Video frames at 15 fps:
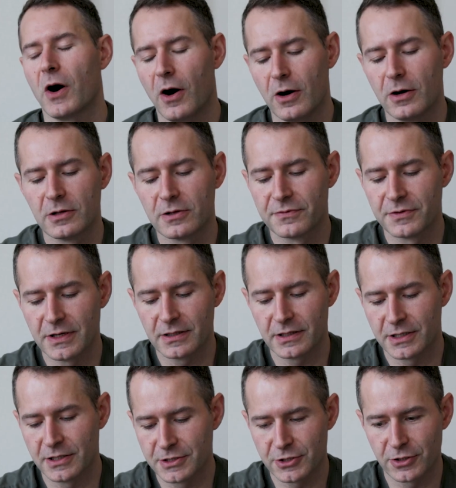all of
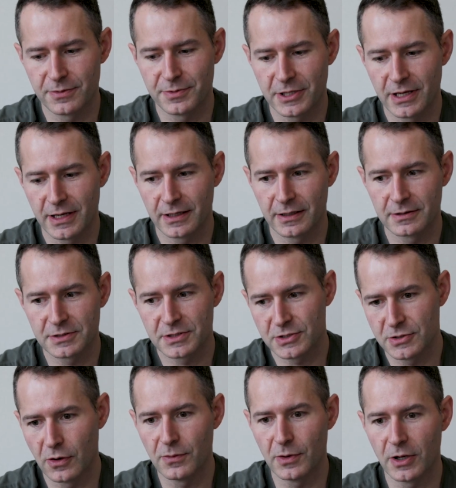it contributing,
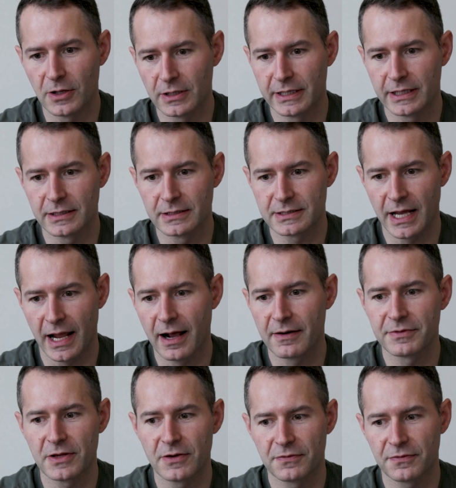snowballing, to
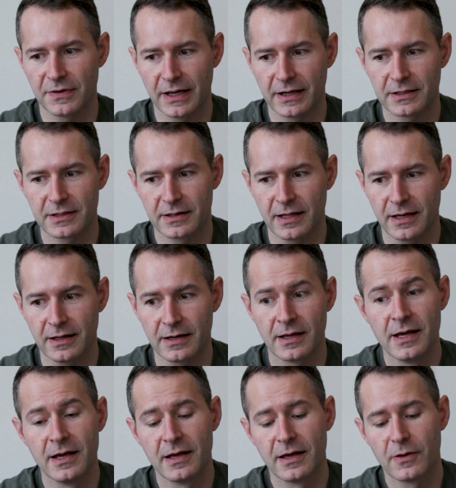have the effect that
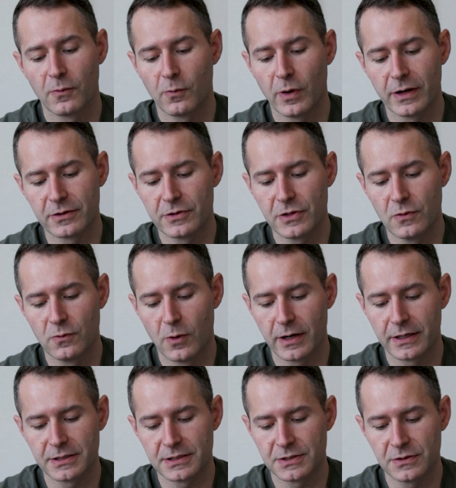whether you
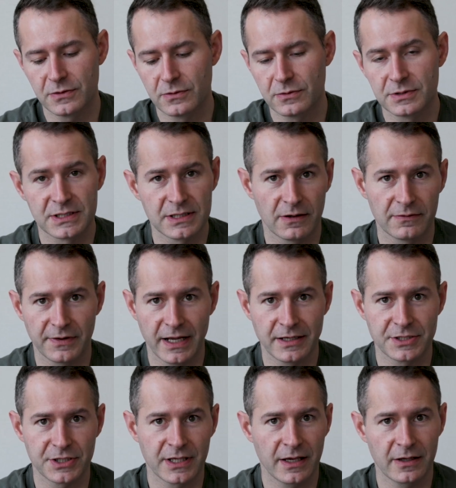wanted to
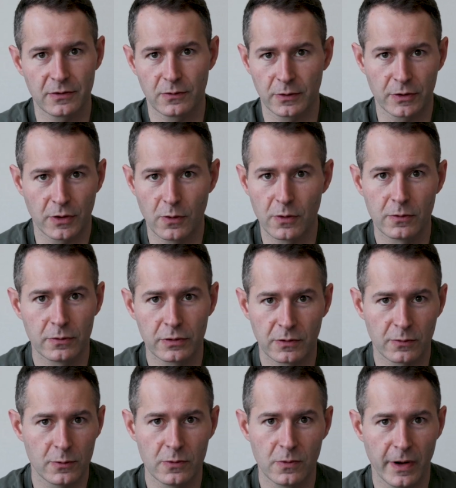self-educate or go
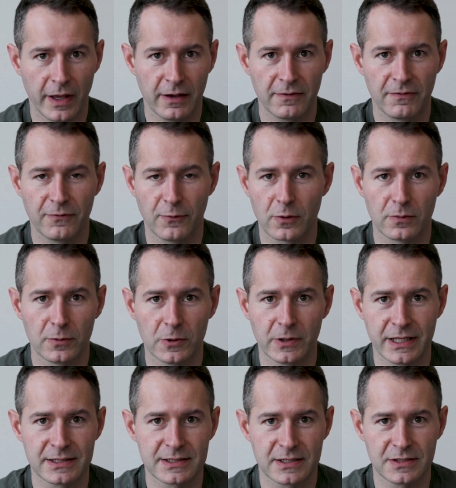through a formal
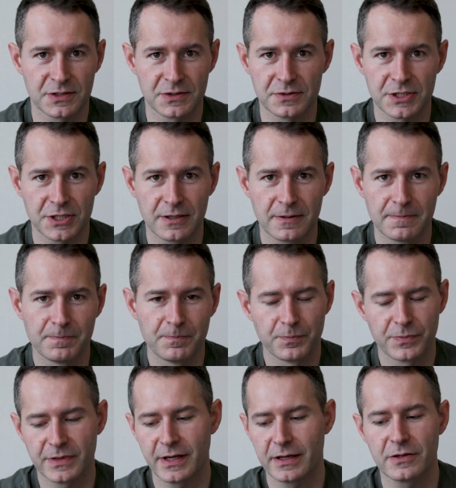institution,
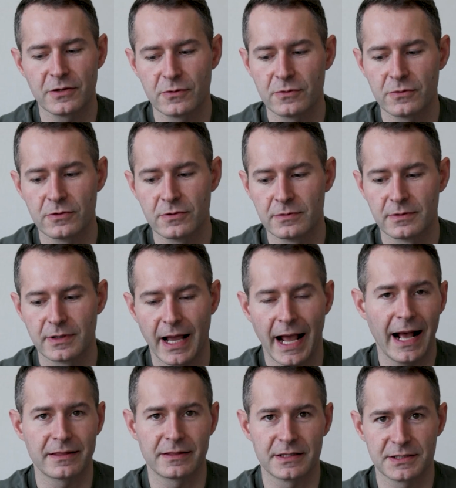that you
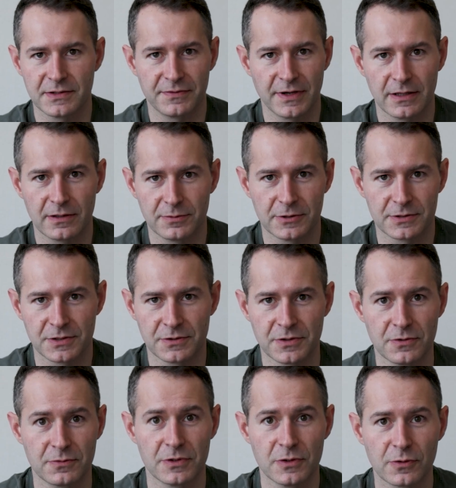had this available to
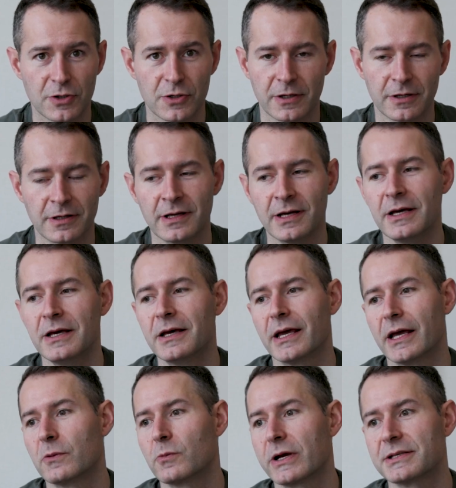you. You could
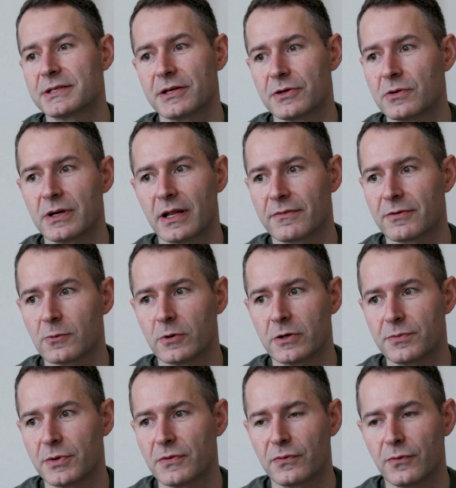in ways that you never
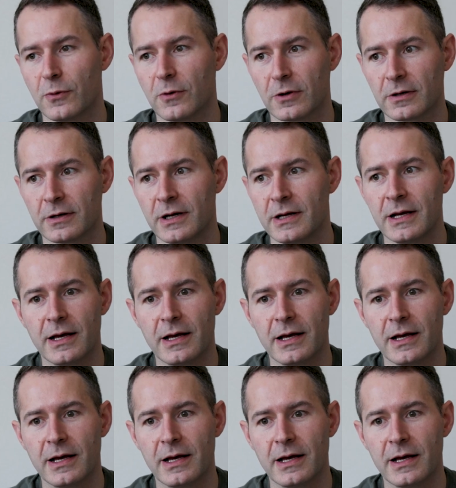would before.